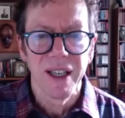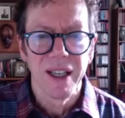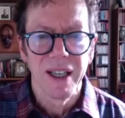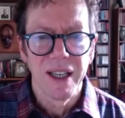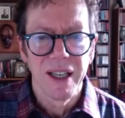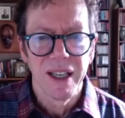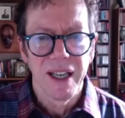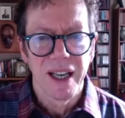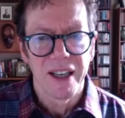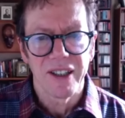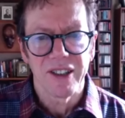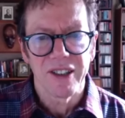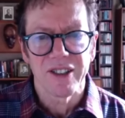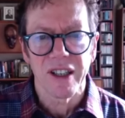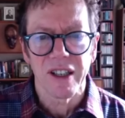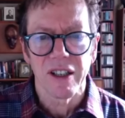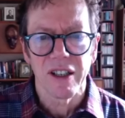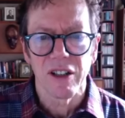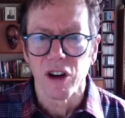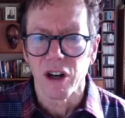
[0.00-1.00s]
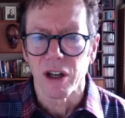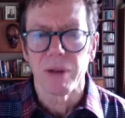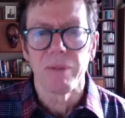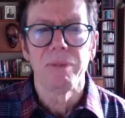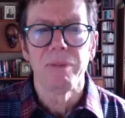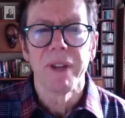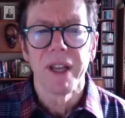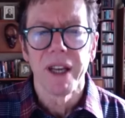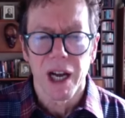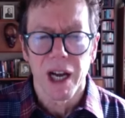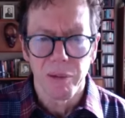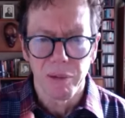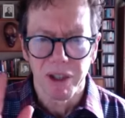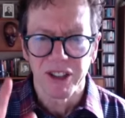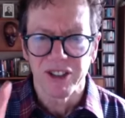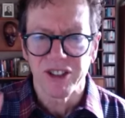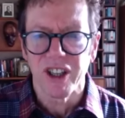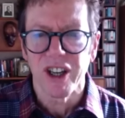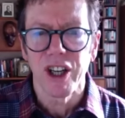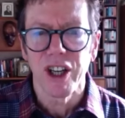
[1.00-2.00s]
and he said look i'm going to
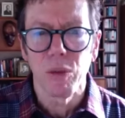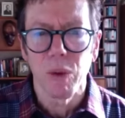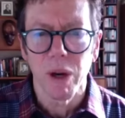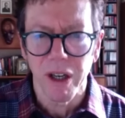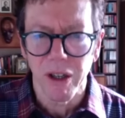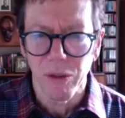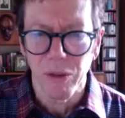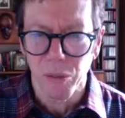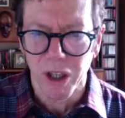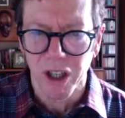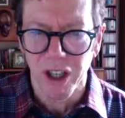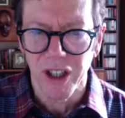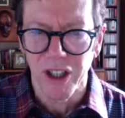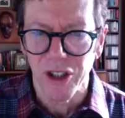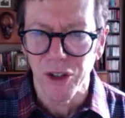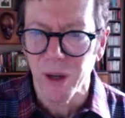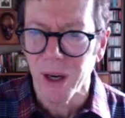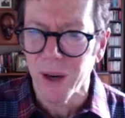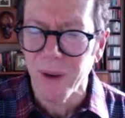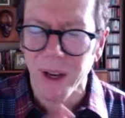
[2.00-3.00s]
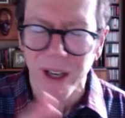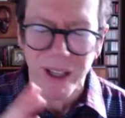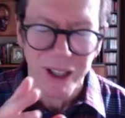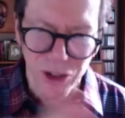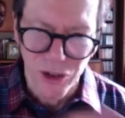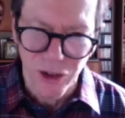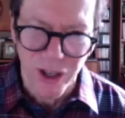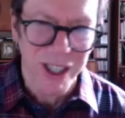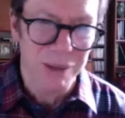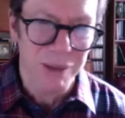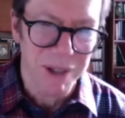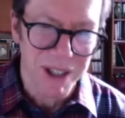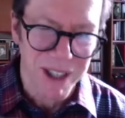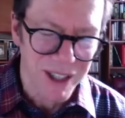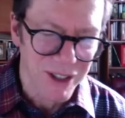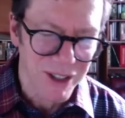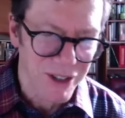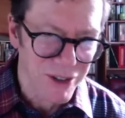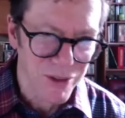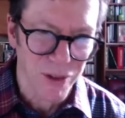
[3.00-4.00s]
tell you what we're going to do i'm not going to try and imitate
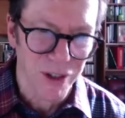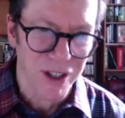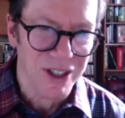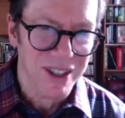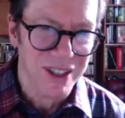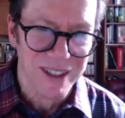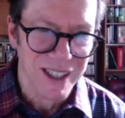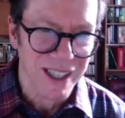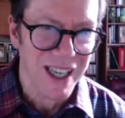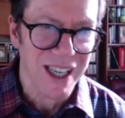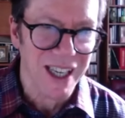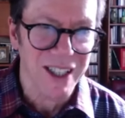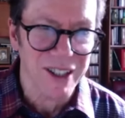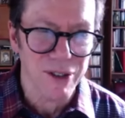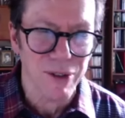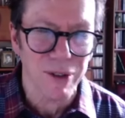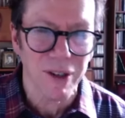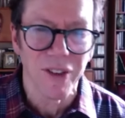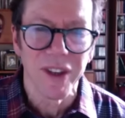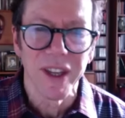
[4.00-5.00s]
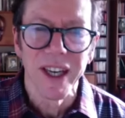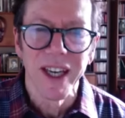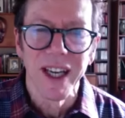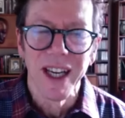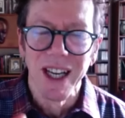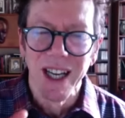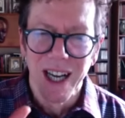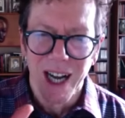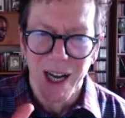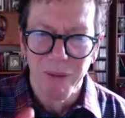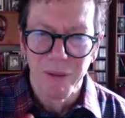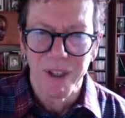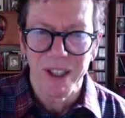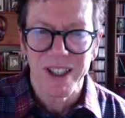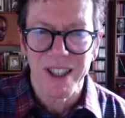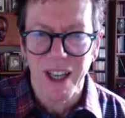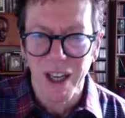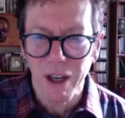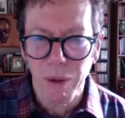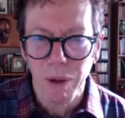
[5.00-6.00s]
his voice because i can't do it i'm going to
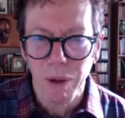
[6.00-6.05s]
tell you what we're